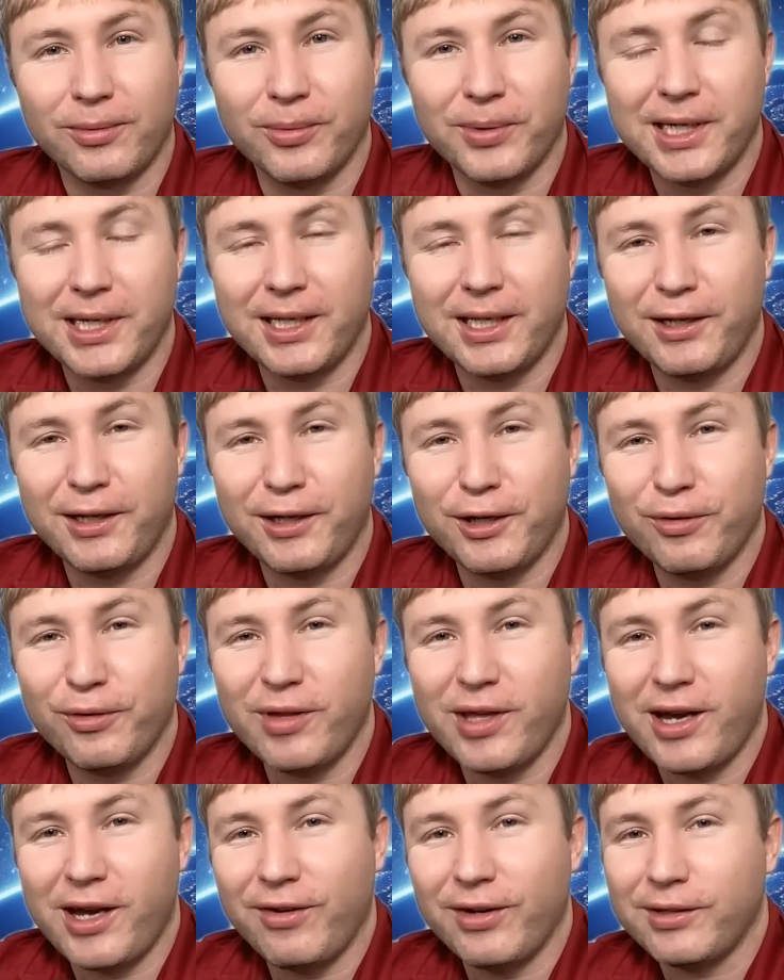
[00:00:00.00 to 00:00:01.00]
well, hello
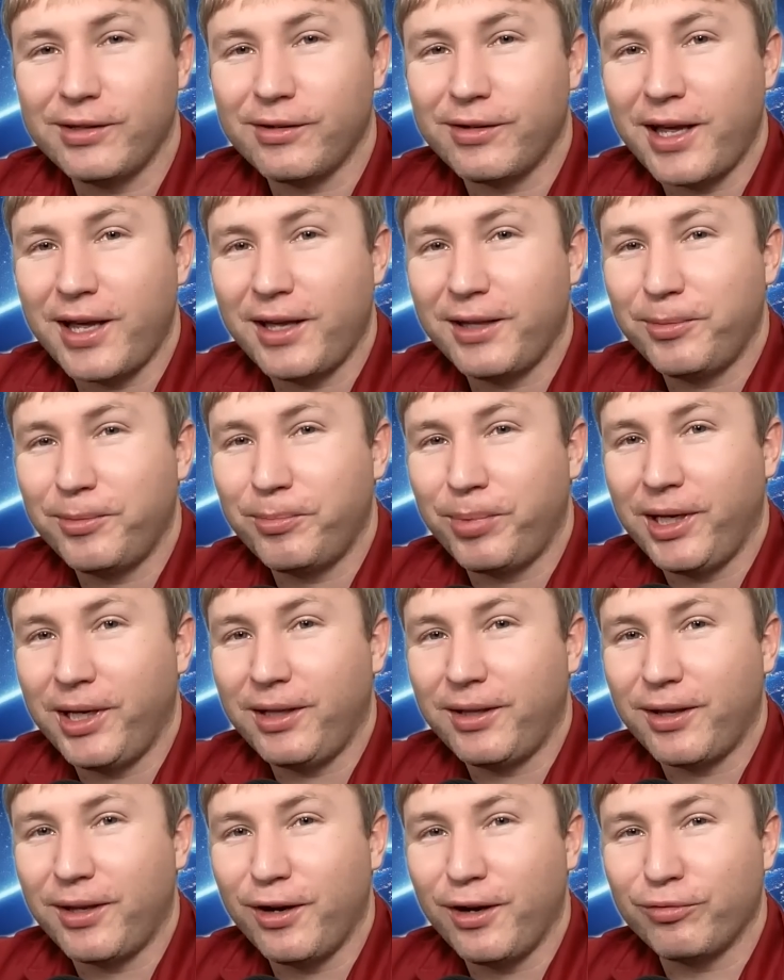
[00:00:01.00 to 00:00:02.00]
there, internet.
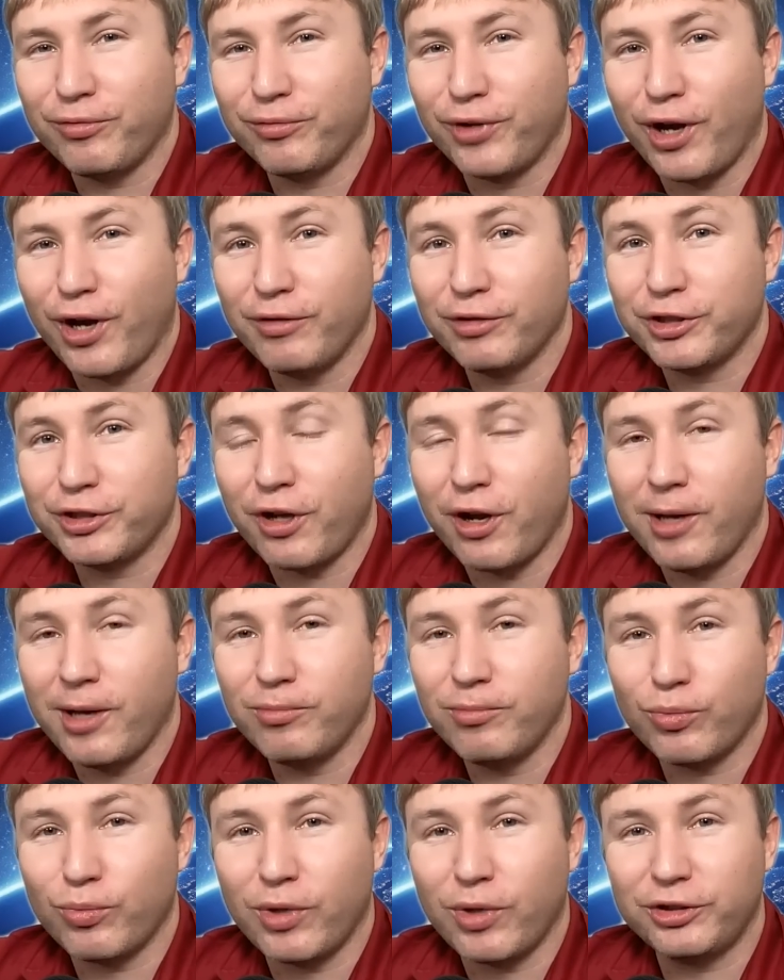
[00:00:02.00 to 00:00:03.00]
Pete here from Thairish
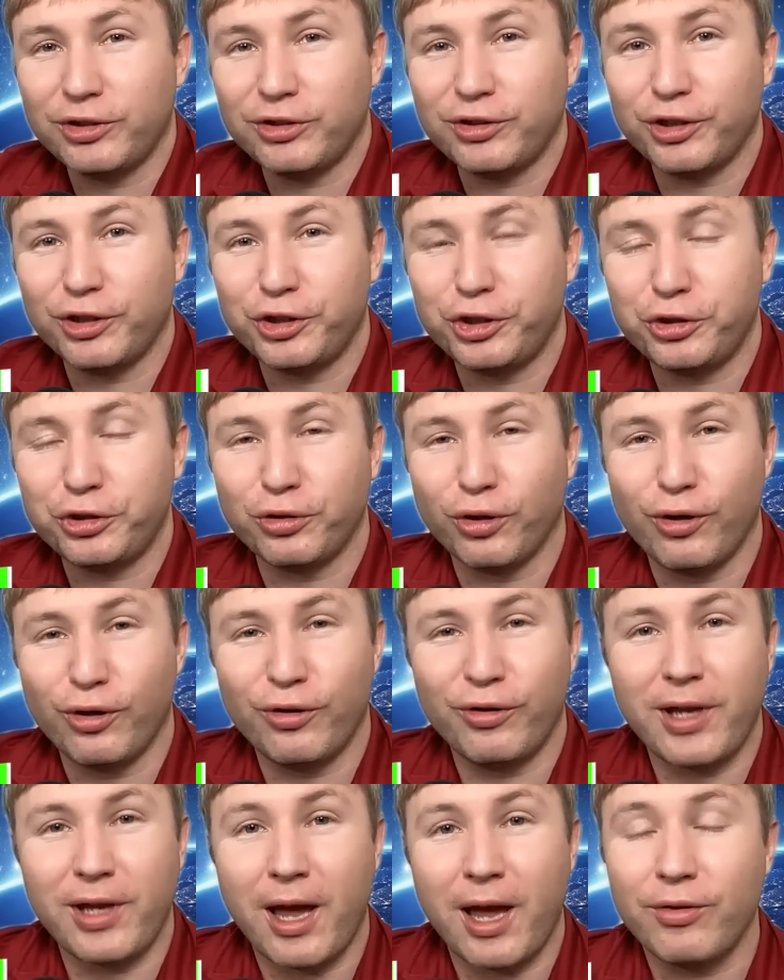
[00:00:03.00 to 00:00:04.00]
Times. What's the
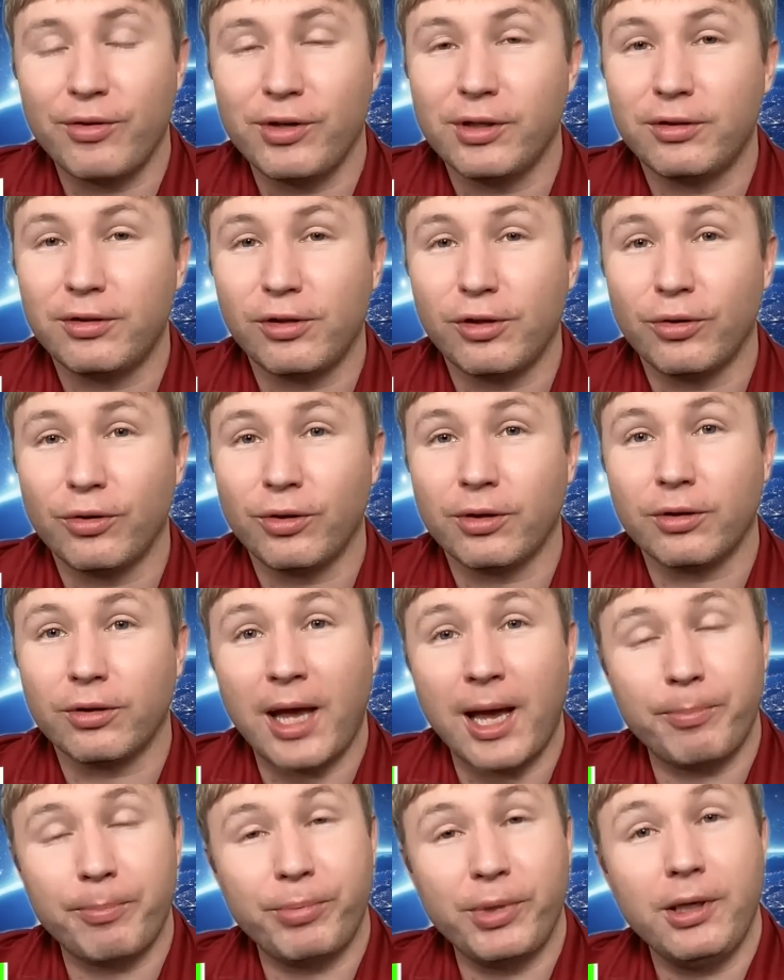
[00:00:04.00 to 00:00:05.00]
story? How you doing?
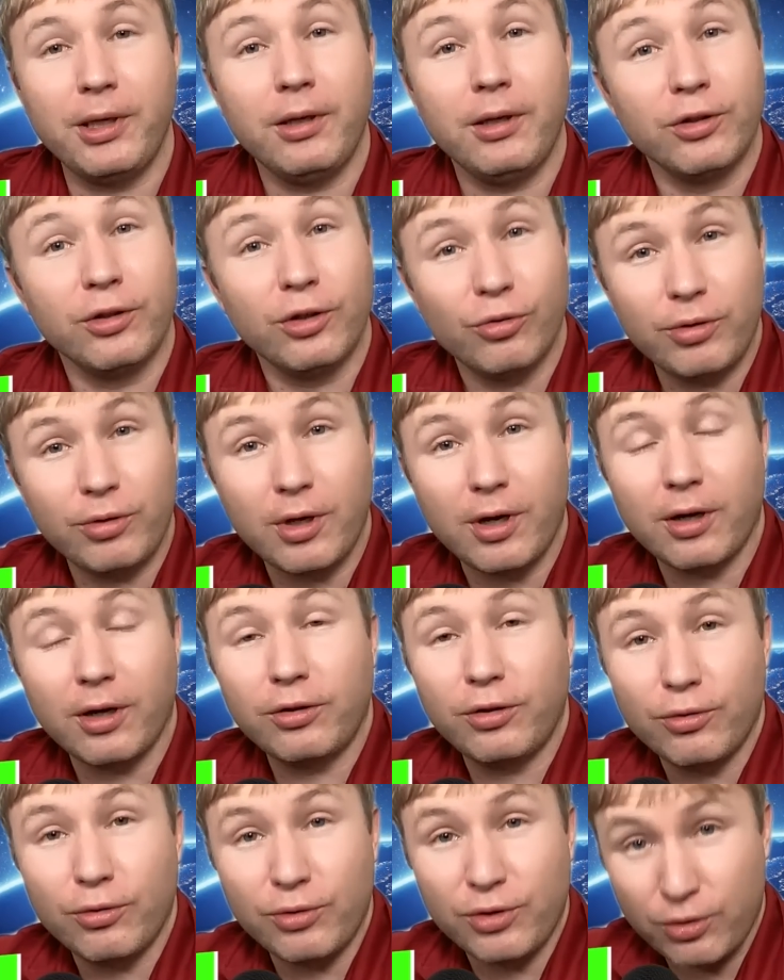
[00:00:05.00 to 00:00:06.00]
Happy New Year
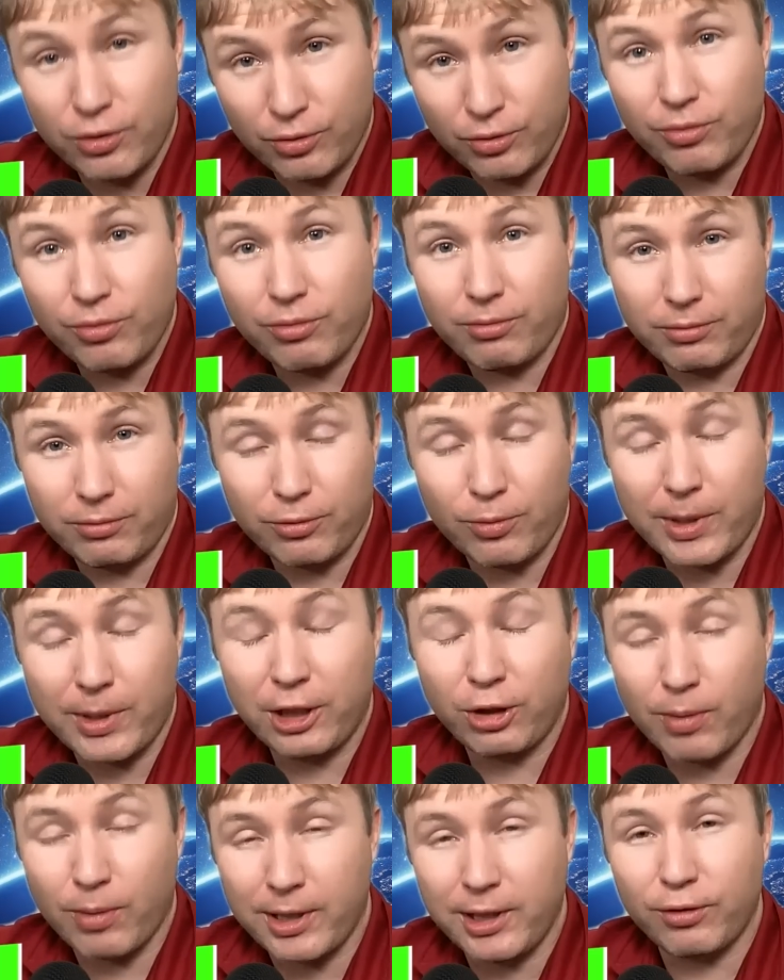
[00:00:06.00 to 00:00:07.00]
to you,
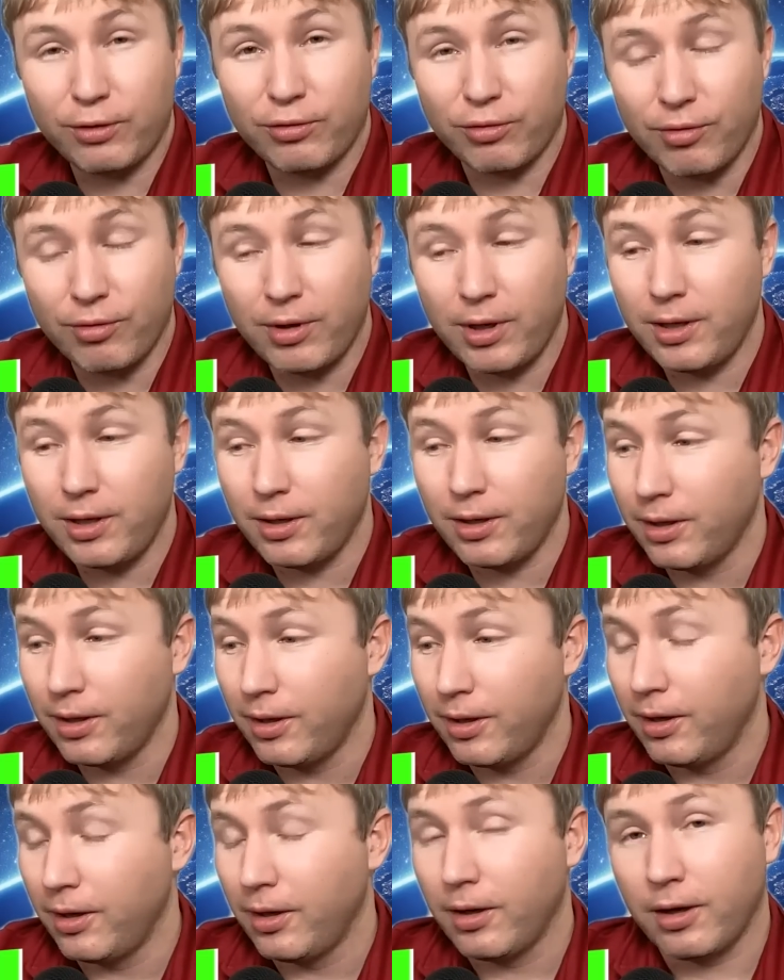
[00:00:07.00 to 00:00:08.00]
2023.
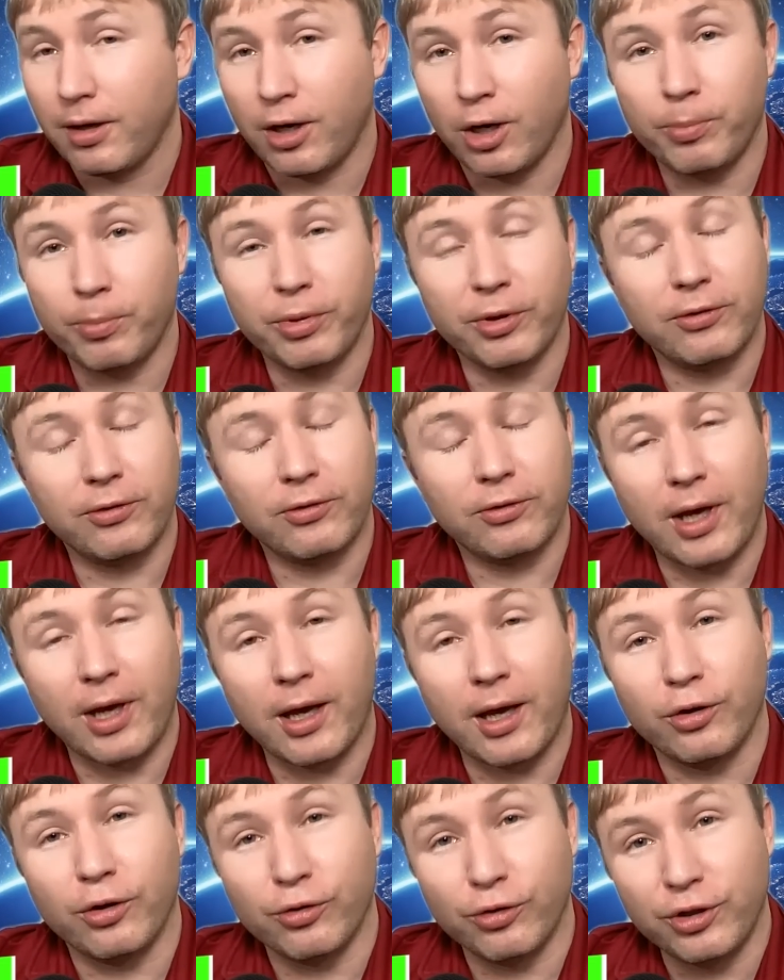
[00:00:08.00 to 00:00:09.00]
Hope it's
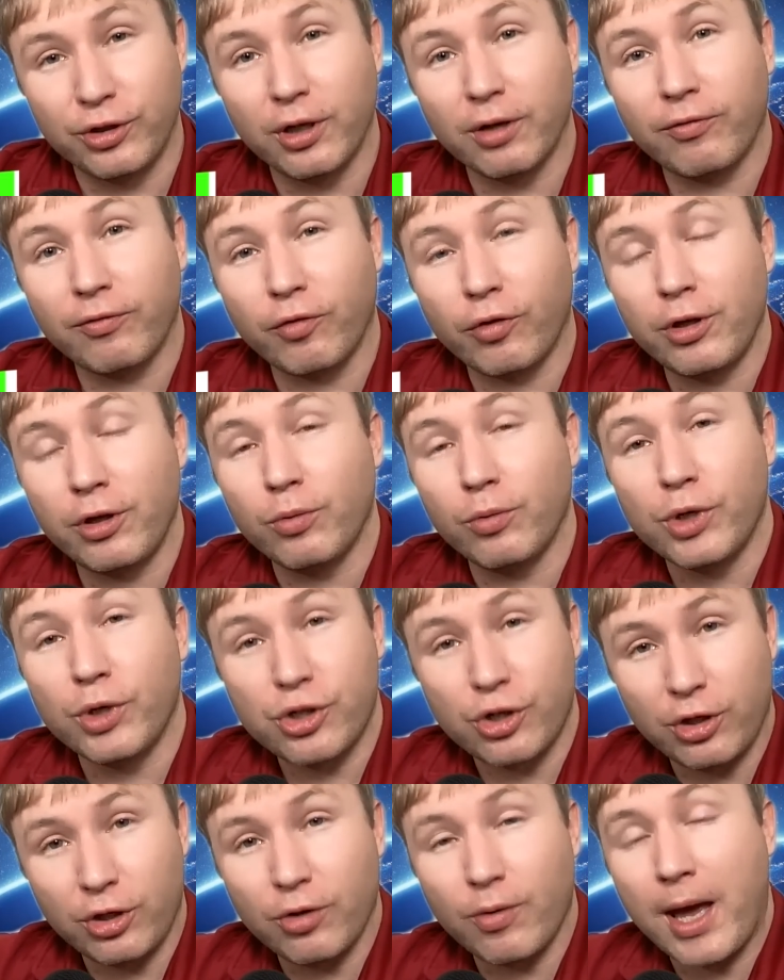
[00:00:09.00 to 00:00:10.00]
a good year for you.
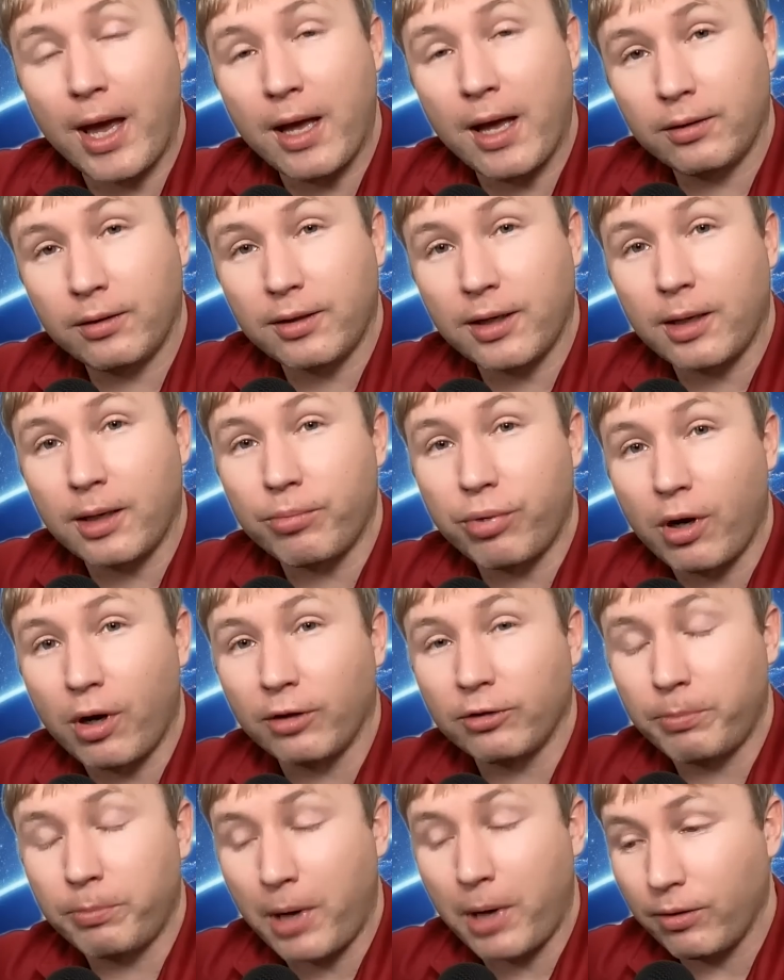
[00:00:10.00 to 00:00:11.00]
Wishing you health and
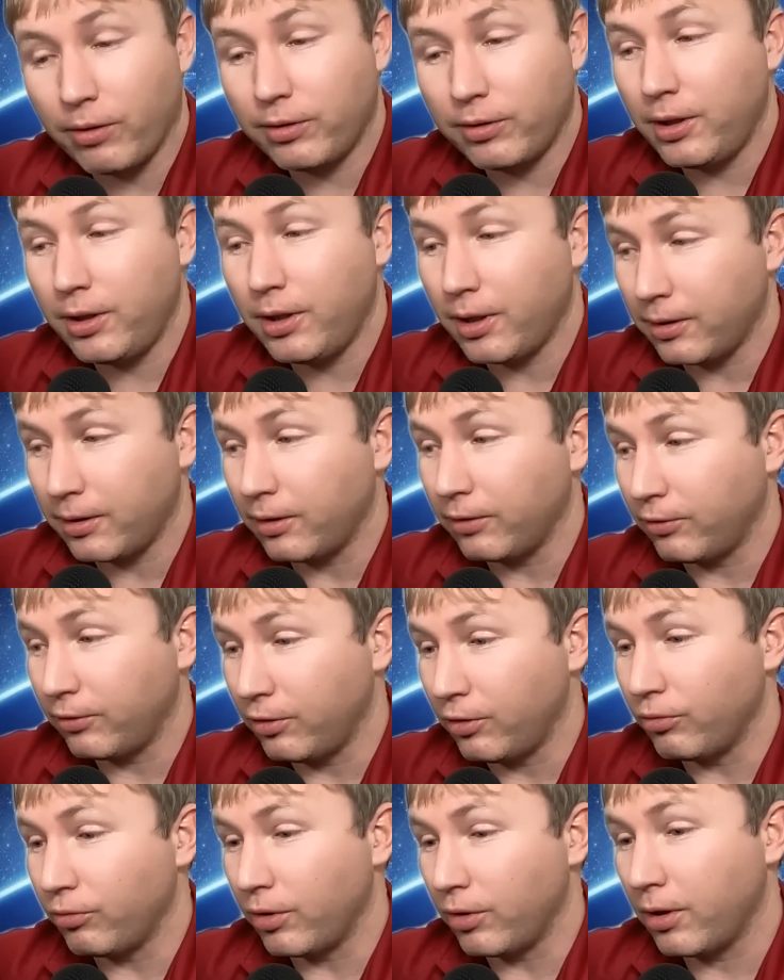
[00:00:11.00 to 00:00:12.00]
prosperity in this
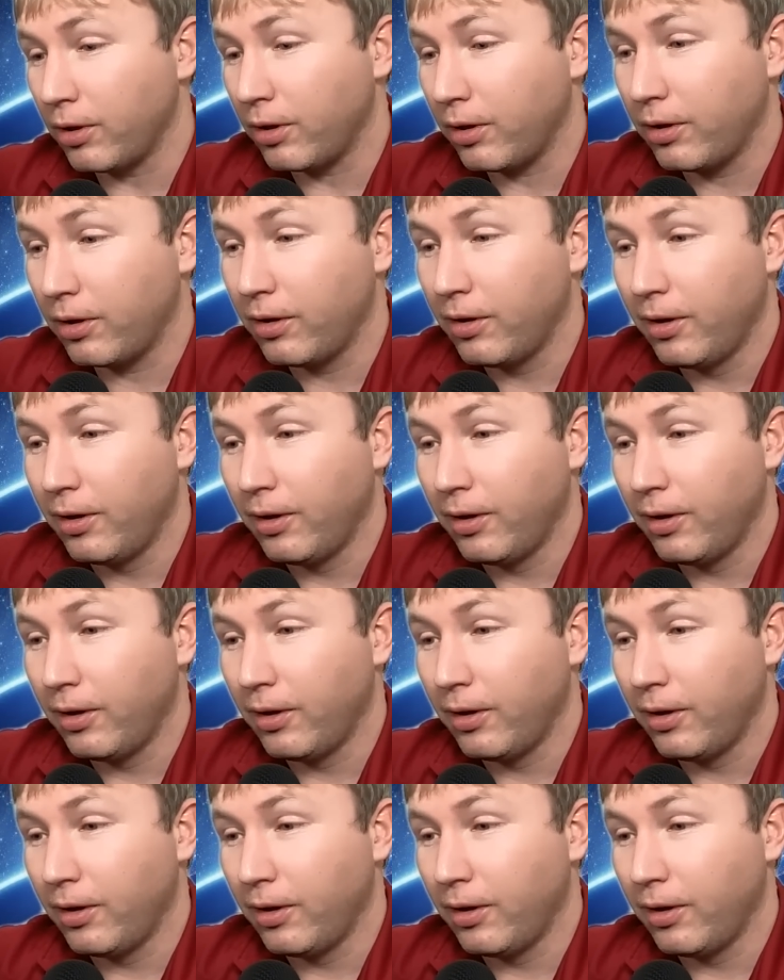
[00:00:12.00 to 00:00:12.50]
new year.